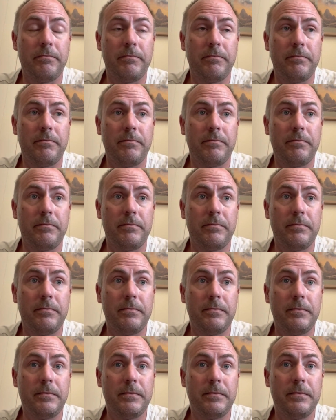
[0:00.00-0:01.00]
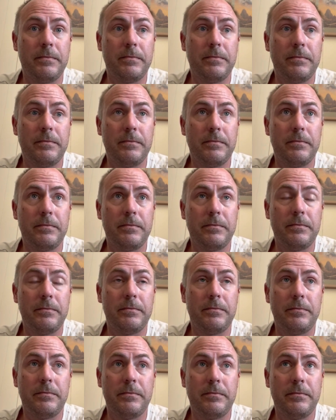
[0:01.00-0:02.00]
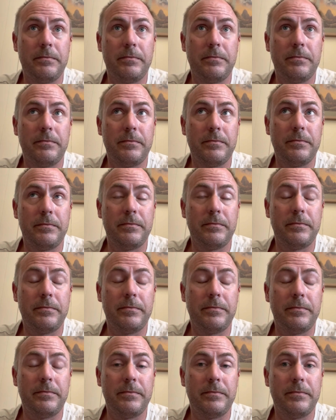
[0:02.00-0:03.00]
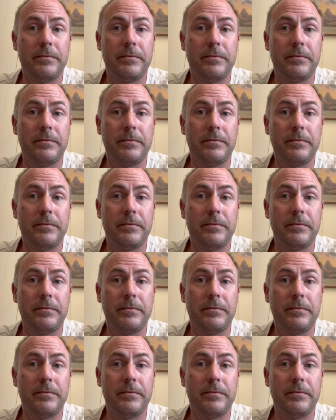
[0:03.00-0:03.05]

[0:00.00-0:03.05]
(silence)